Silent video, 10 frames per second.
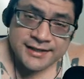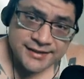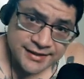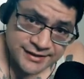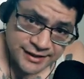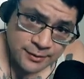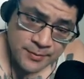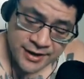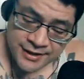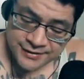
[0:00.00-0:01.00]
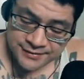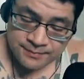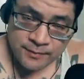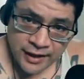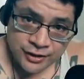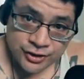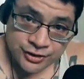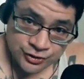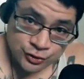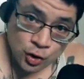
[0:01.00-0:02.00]
16 minutes in
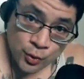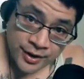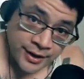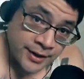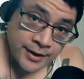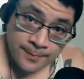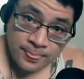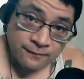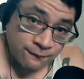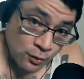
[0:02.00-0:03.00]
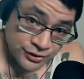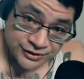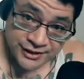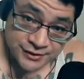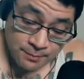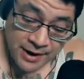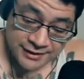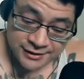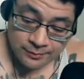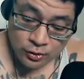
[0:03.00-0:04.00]
just doing four sets of
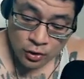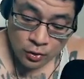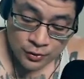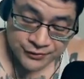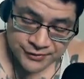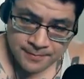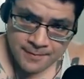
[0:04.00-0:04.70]
bicep curls